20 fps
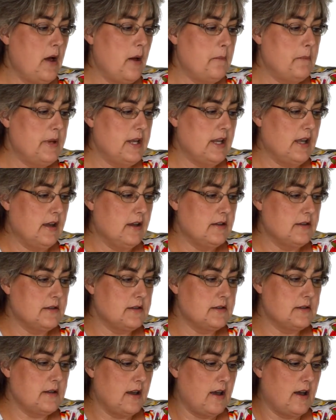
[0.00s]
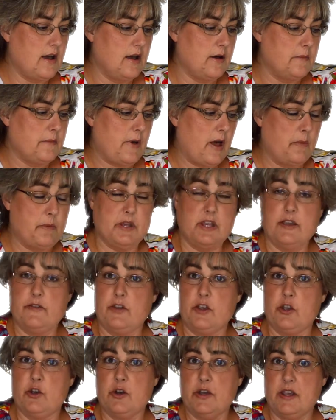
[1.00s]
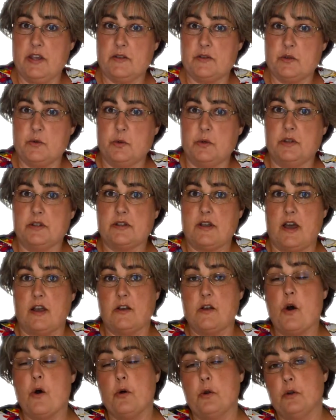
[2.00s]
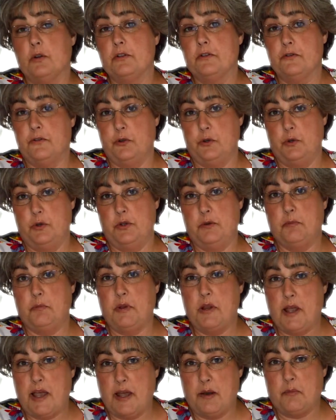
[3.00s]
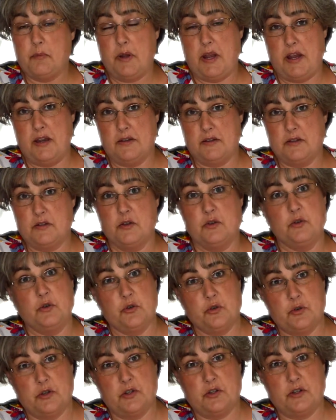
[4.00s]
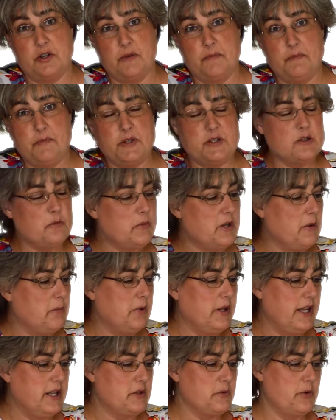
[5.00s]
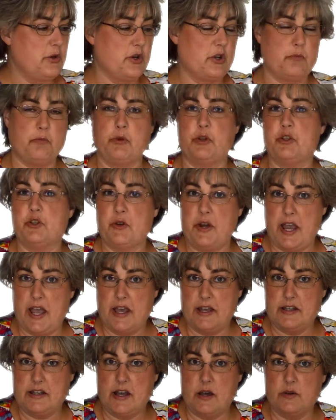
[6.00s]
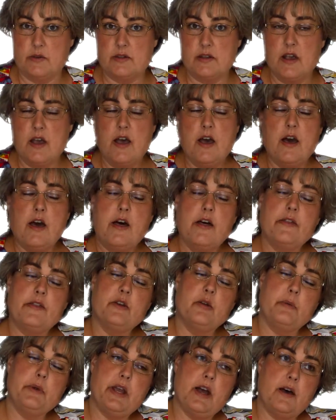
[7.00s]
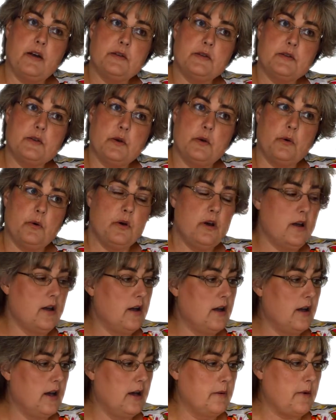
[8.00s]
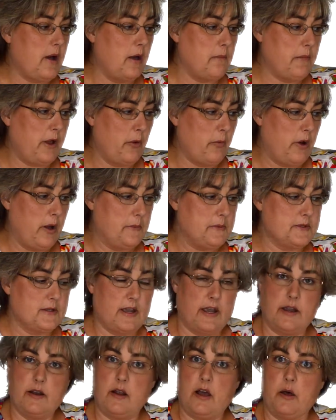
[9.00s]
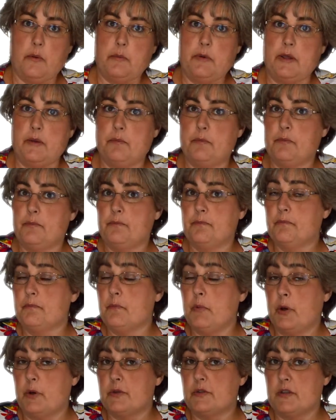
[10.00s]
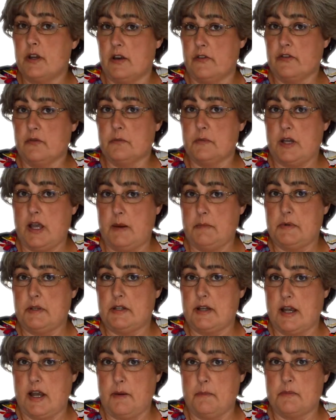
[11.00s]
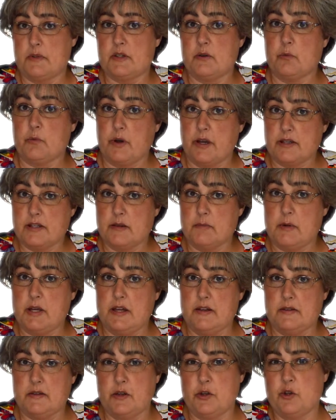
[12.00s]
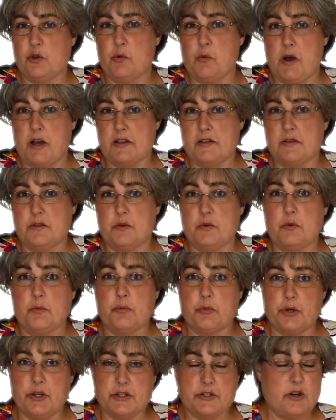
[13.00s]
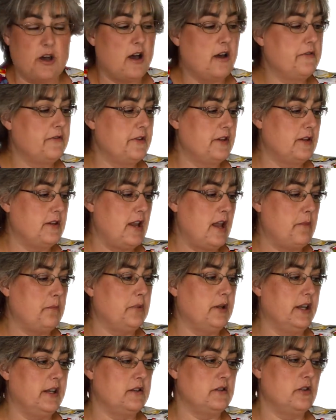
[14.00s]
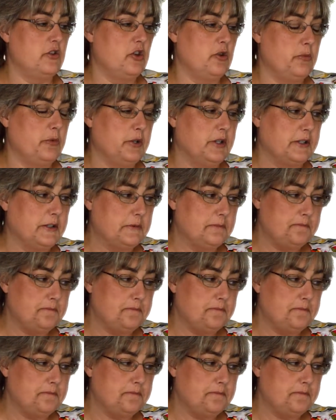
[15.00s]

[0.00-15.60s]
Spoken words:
because I'll be giving cooking schools on whole food, plant-based nutrition. This will be a place where you can put your handouts. There'll be also, on my website, I'll be posting from time to time some recipes that you'll want to print off and place in your book.